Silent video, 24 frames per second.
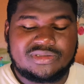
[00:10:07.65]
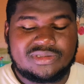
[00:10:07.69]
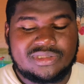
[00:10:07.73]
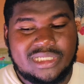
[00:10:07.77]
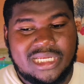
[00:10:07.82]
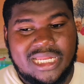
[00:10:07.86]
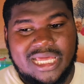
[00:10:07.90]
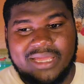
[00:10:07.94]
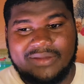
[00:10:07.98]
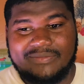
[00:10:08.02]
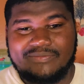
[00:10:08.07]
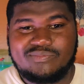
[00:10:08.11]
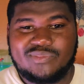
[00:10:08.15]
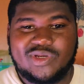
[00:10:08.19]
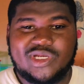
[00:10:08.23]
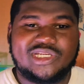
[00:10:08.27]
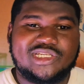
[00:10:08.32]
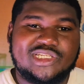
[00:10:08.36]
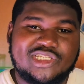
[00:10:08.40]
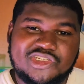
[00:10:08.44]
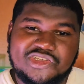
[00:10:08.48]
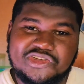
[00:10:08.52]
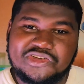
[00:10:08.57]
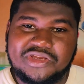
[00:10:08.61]
So like
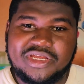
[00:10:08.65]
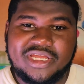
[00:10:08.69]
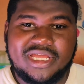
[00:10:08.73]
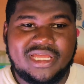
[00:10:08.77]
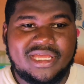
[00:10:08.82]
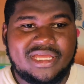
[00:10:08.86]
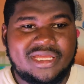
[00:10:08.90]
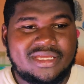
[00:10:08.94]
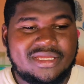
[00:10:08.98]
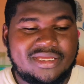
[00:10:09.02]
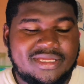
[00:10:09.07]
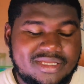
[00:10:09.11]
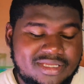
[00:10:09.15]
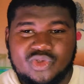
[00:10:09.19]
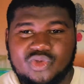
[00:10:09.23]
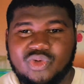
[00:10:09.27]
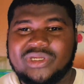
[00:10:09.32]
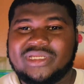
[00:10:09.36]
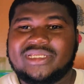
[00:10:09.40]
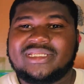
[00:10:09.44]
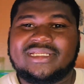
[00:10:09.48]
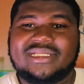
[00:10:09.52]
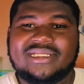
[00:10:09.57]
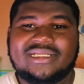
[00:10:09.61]
bread tray,
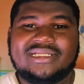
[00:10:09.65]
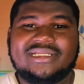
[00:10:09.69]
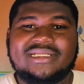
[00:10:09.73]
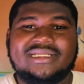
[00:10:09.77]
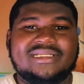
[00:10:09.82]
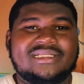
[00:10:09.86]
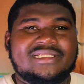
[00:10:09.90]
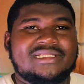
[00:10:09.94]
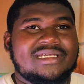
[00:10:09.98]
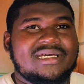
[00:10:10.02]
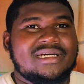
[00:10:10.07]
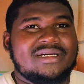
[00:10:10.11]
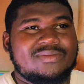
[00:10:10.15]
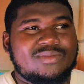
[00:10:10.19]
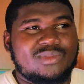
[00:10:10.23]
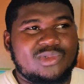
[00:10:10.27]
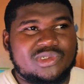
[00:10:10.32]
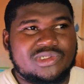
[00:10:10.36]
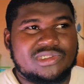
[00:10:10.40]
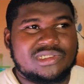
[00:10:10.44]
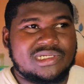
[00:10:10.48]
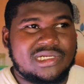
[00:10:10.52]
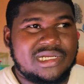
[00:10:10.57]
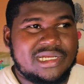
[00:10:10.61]
20-liter
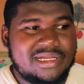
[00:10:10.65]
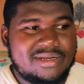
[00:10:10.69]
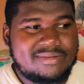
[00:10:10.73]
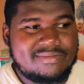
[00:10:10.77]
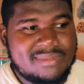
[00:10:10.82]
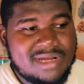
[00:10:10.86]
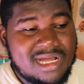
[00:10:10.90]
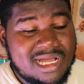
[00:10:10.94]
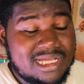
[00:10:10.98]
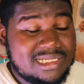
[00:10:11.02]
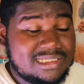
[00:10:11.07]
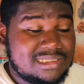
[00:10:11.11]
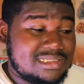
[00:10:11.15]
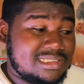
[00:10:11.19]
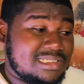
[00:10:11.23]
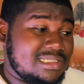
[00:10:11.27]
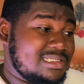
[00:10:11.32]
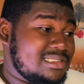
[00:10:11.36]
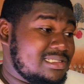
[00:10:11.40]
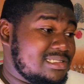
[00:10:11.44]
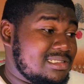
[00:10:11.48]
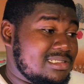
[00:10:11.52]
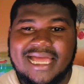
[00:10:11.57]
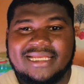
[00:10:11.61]
motor oil
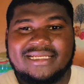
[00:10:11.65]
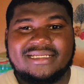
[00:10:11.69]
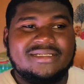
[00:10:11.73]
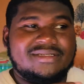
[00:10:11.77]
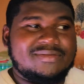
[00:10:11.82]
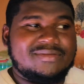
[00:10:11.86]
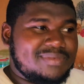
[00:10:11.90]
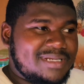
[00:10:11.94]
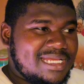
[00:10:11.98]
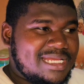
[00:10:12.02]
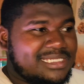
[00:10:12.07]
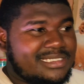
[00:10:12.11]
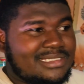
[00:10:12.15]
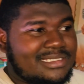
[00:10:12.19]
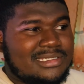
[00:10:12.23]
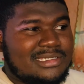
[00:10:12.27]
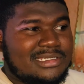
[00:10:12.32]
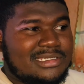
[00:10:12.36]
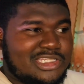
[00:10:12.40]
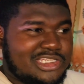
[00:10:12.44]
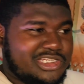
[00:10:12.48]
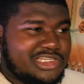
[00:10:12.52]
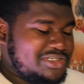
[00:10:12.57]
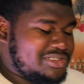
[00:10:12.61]
basket, and
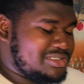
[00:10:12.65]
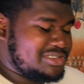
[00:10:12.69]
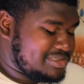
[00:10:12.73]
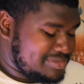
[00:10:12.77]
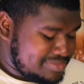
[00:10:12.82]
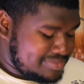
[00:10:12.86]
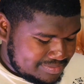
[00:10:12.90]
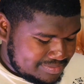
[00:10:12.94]
plastic chairs.